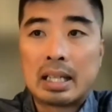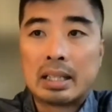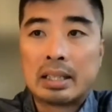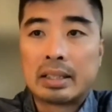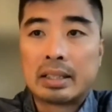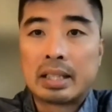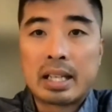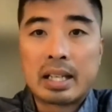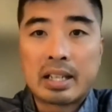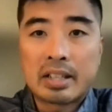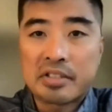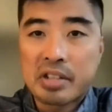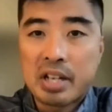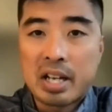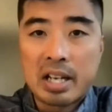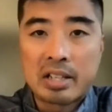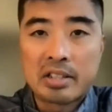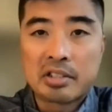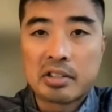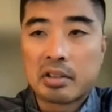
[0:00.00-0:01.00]
data
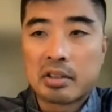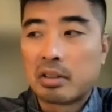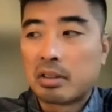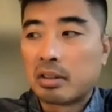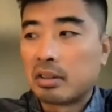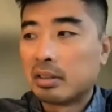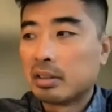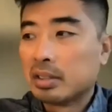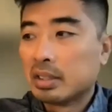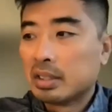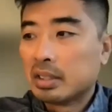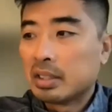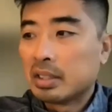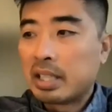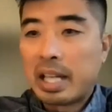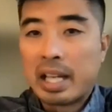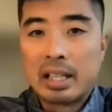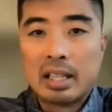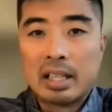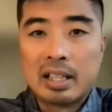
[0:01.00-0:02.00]
science or
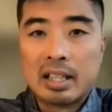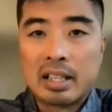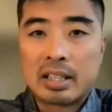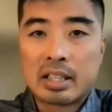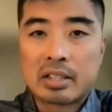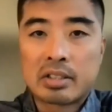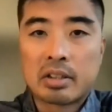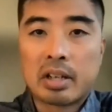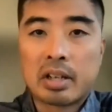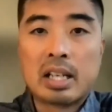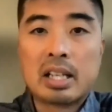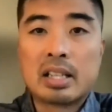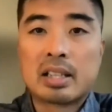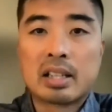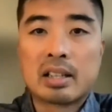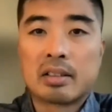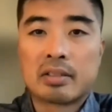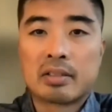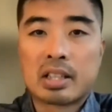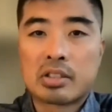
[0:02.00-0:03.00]
analytics or
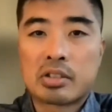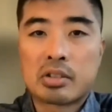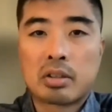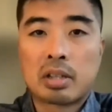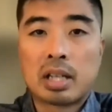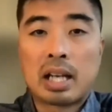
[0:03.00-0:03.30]
anything of that sort.